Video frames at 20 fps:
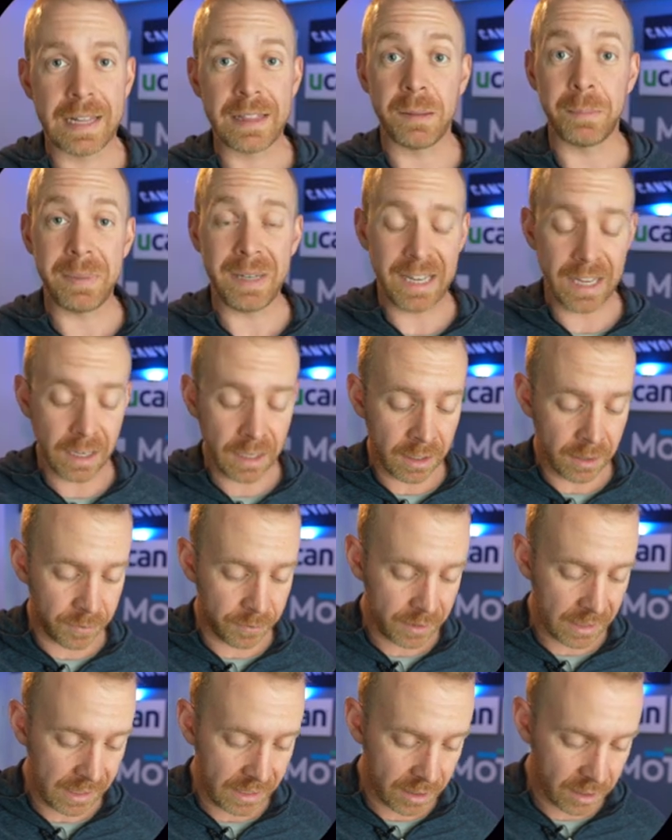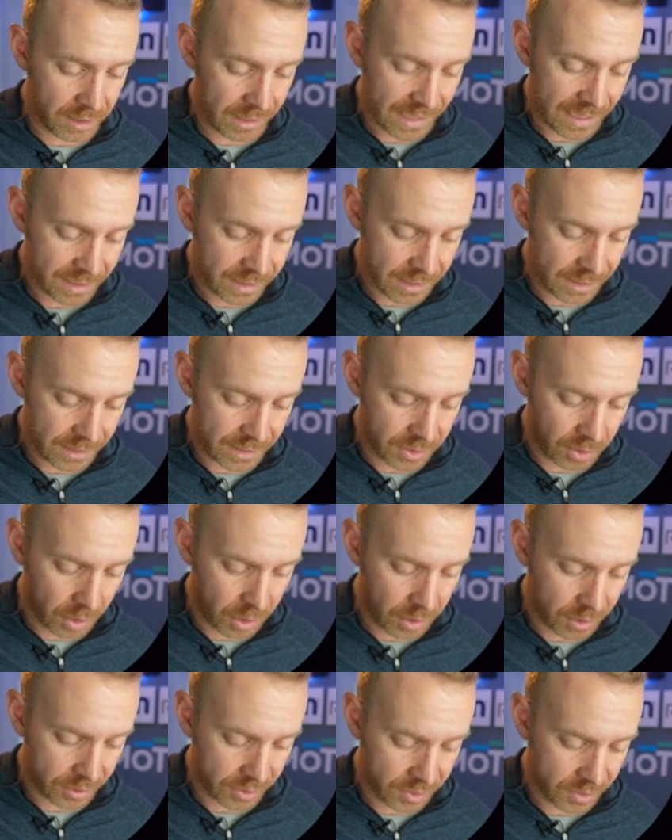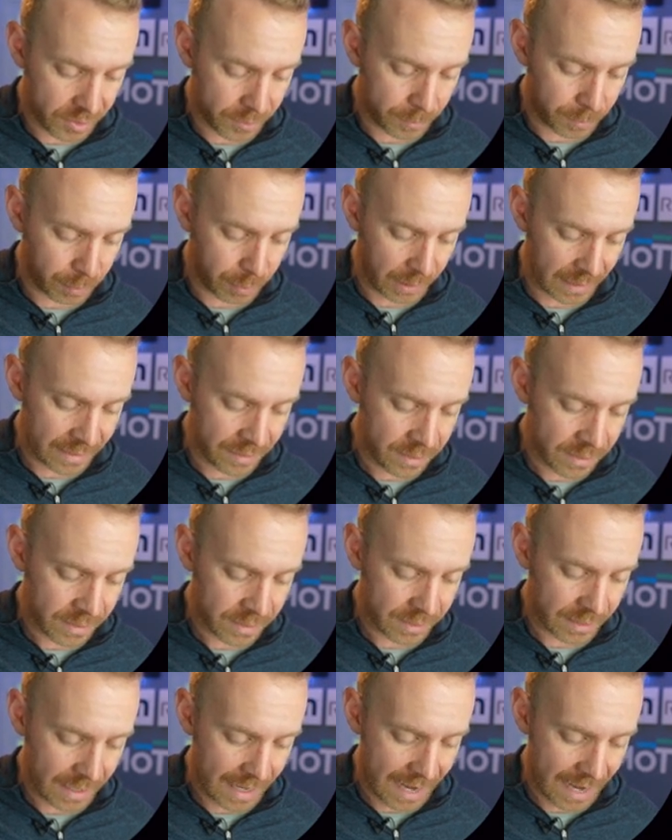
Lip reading: At the beginning of the year, yes, these are sprints,